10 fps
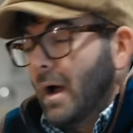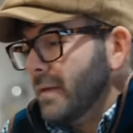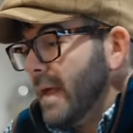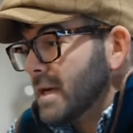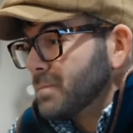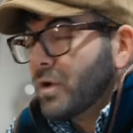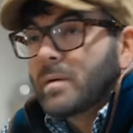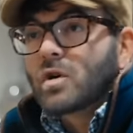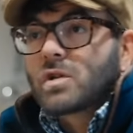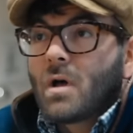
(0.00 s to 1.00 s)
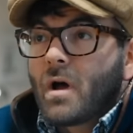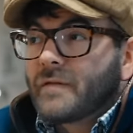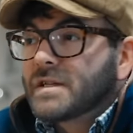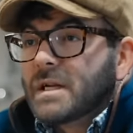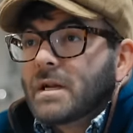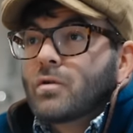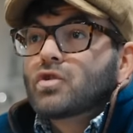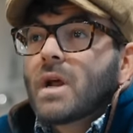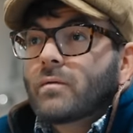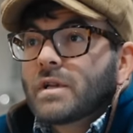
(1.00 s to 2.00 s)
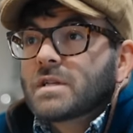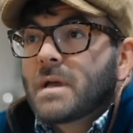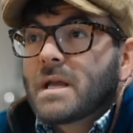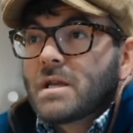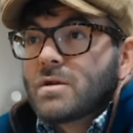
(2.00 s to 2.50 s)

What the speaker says: And that's pretty much life, isn't it? You know, generally speaking,